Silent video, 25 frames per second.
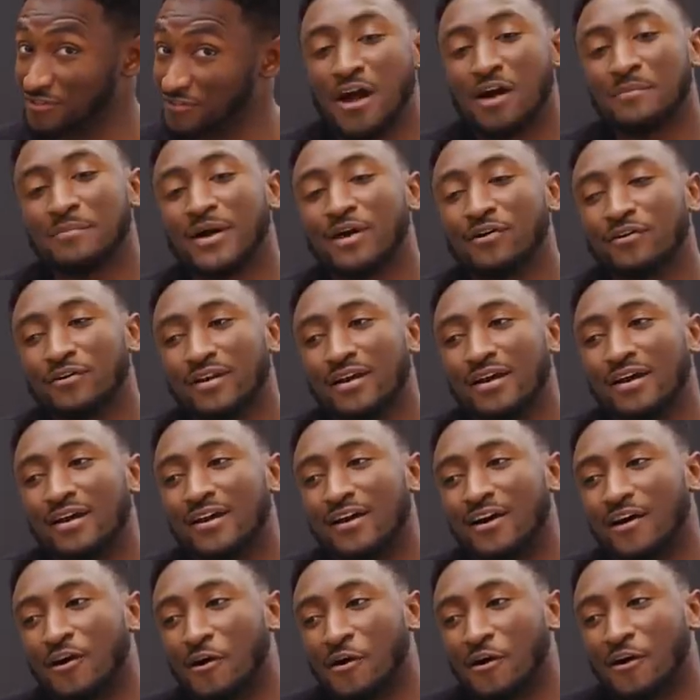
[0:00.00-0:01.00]
Or how about,
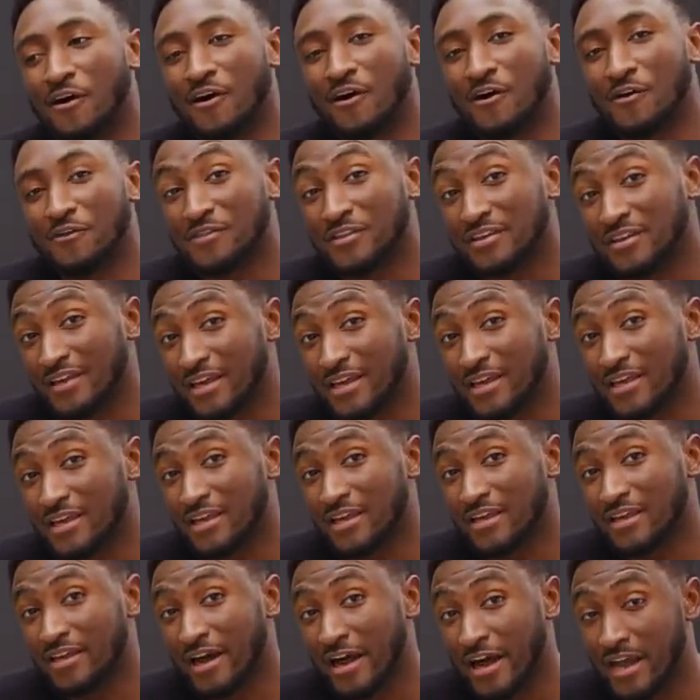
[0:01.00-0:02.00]
are the
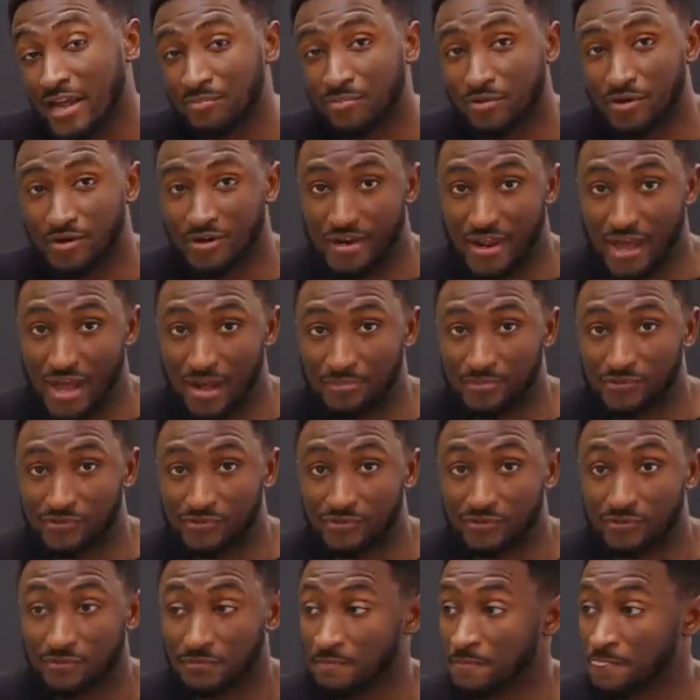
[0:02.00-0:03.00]
Nike
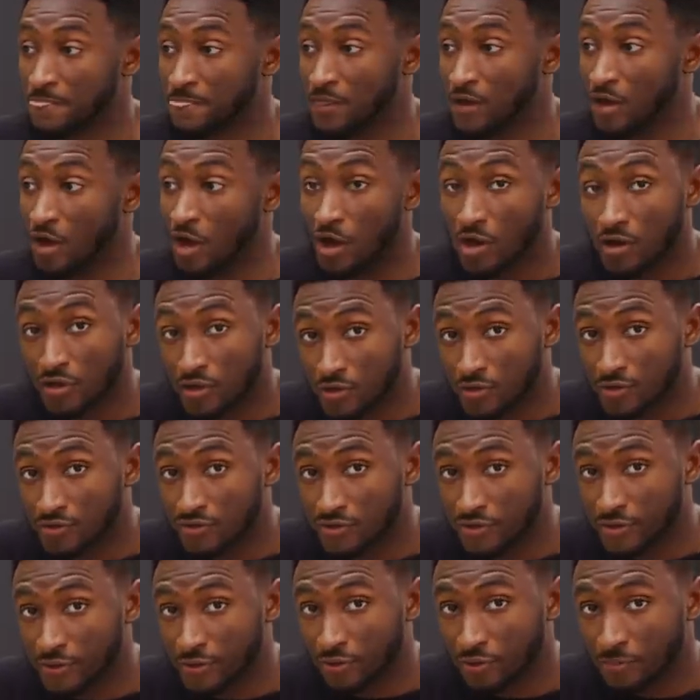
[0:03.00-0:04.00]
HyperAdapts a
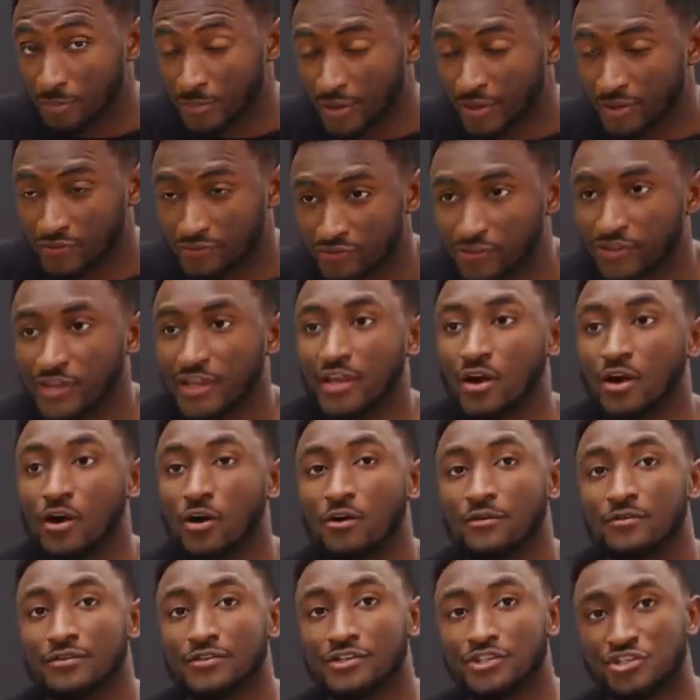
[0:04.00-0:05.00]
good deal because they
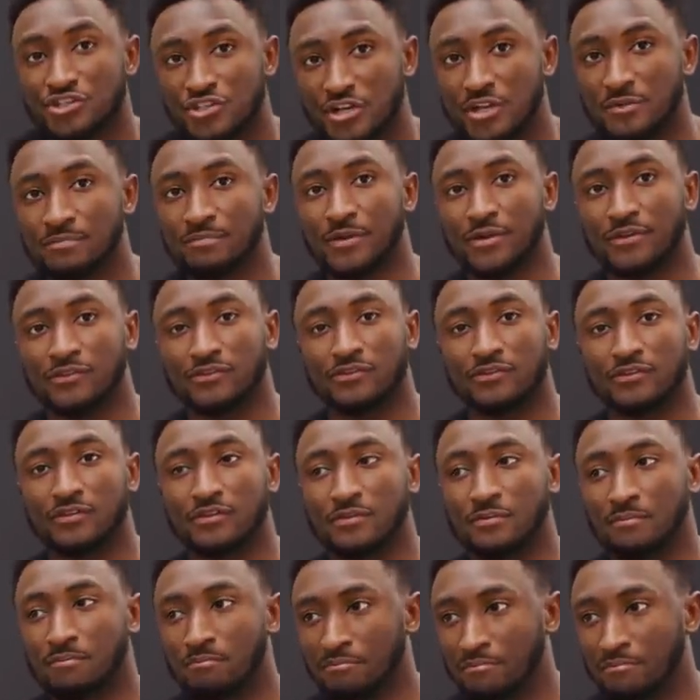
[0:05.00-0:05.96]
are the cheapest,